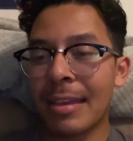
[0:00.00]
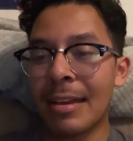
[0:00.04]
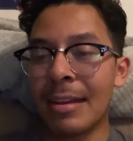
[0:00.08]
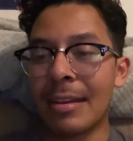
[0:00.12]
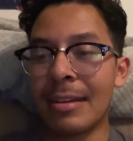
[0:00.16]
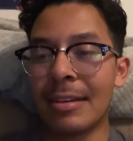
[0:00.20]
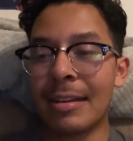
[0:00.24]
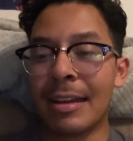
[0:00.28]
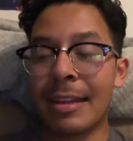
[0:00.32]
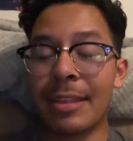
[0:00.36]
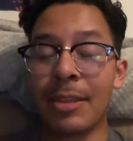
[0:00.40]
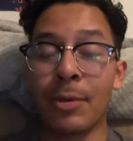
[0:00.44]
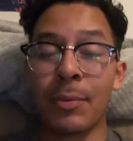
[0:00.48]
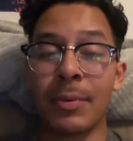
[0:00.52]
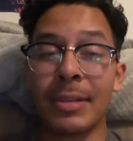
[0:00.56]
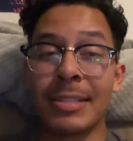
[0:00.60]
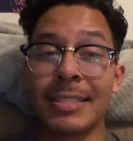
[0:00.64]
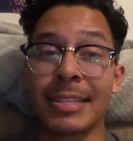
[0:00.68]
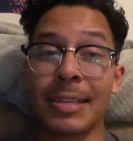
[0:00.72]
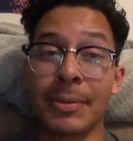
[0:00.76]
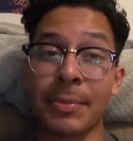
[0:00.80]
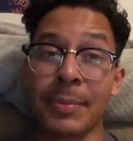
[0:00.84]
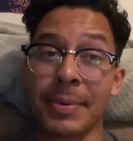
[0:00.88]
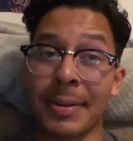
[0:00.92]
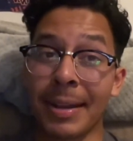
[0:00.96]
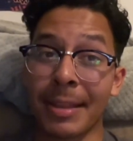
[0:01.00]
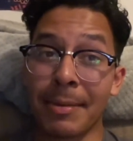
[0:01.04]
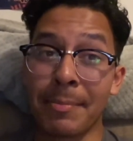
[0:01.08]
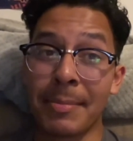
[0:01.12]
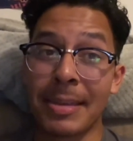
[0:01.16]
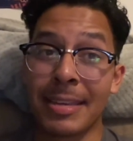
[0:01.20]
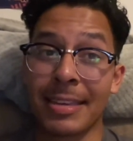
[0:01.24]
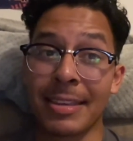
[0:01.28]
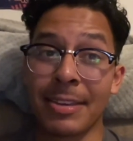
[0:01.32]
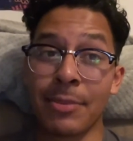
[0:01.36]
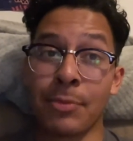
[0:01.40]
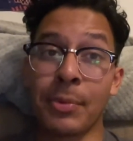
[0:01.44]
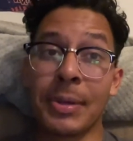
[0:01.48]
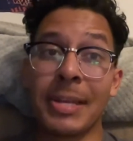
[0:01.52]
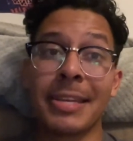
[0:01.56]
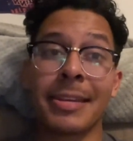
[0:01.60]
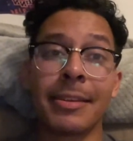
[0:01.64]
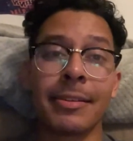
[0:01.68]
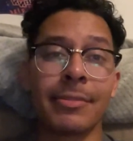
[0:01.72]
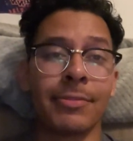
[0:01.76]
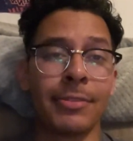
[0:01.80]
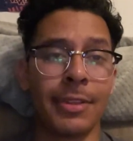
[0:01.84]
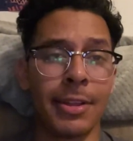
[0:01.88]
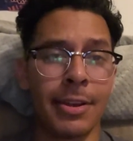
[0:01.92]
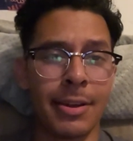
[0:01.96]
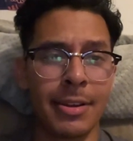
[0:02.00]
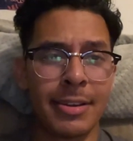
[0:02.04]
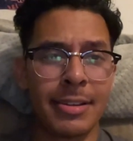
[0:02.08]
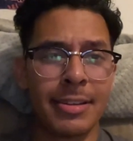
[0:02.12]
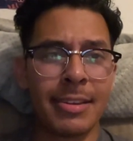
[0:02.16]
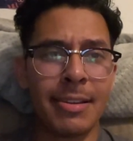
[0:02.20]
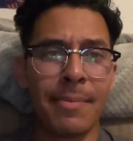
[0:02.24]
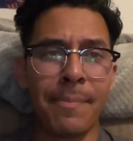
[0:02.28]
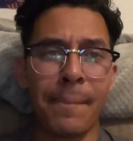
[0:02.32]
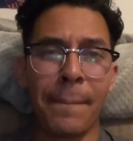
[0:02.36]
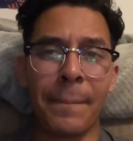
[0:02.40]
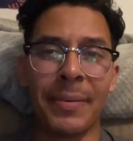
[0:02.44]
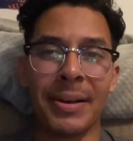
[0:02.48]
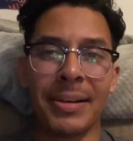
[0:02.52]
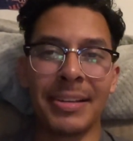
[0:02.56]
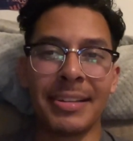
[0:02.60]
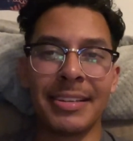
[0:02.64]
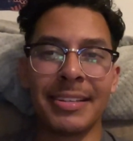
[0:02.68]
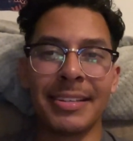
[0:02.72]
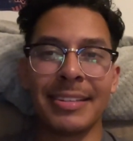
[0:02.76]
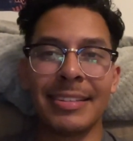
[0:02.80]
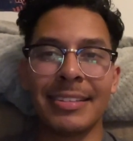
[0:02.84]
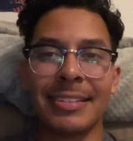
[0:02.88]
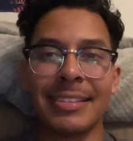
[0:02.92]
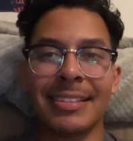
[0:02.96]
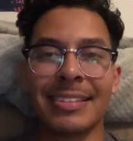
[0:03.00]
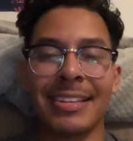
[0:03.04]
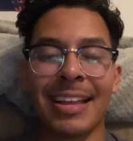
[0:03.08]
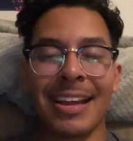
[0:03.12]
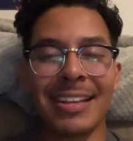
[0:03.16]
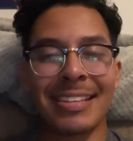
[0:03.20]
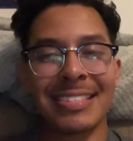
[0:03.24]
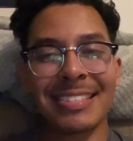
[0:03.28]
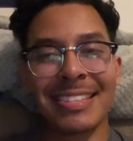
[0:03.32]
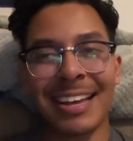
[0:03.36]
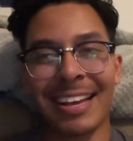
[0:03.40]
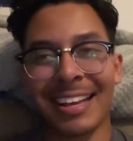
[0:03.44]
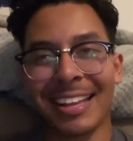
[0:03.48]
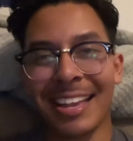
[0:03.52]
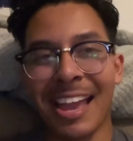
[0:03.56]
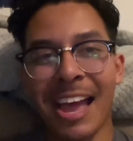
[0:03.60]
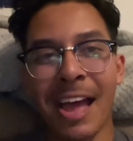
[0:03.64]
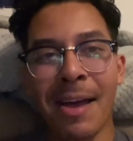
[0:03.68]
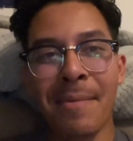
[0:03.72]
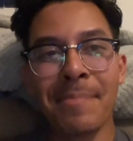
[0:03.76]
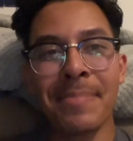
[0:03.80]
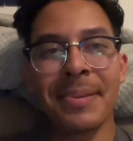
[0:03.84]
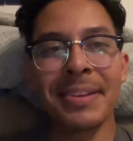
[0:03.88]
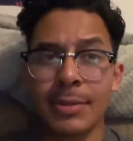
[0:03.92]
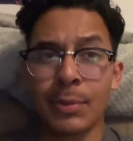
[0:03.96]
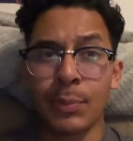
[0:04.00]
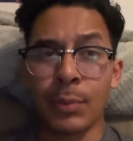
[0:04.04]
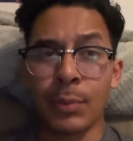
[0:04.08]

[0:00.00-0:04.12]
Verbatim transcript: Uh, I know we said we were going to make a weekend vlog, but that's not going to happen.